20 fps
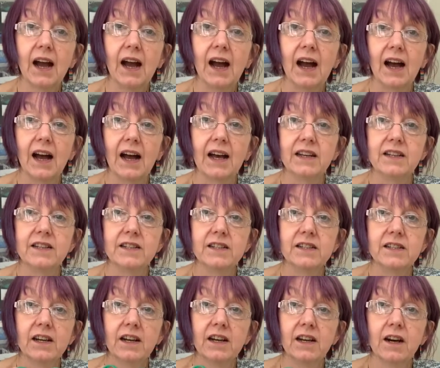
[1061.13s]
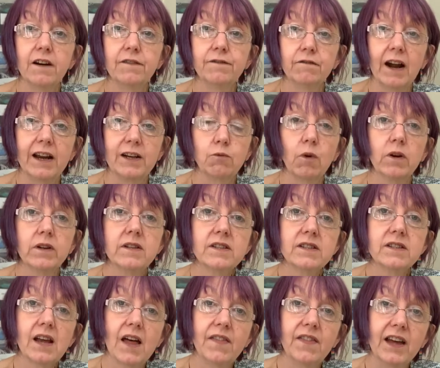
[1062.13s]
and of red
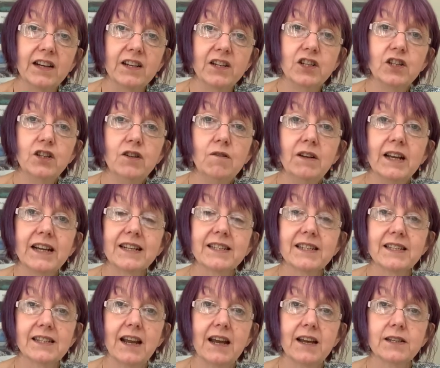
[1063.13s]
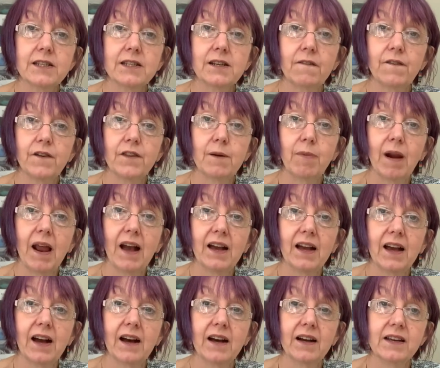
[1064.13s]
ones, and then 2 little slits for the
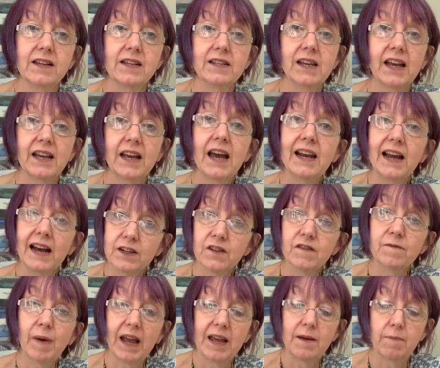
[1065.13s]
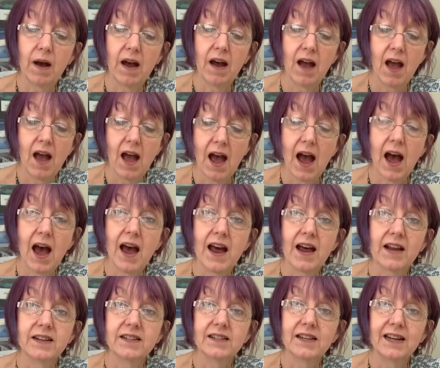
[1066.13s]
black eyes, again out of paper,
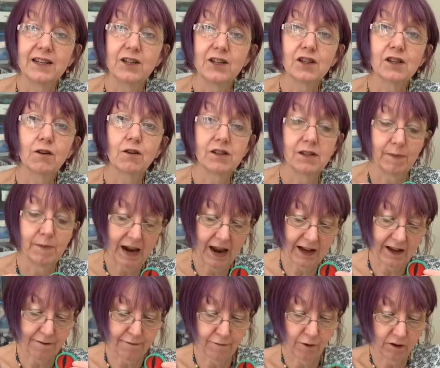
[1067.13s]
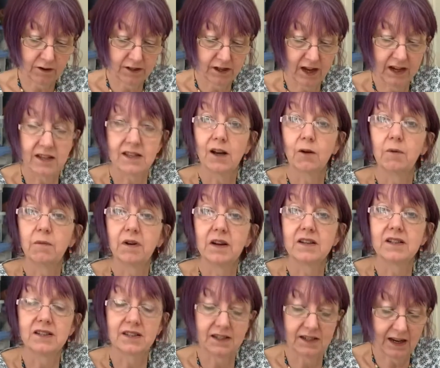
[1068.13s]
and it just looks a bit like a frog's eye, so I'm going
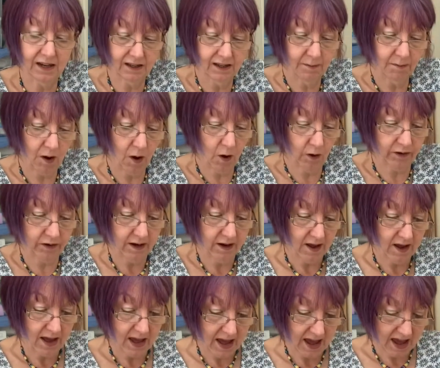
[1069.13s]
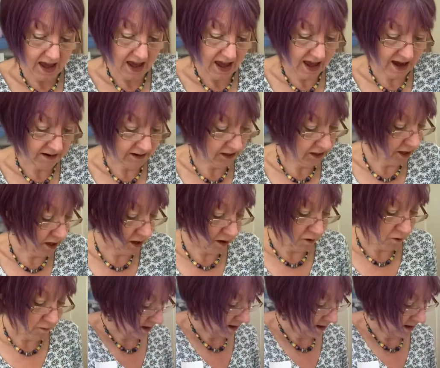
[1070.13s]
to stick them on here too.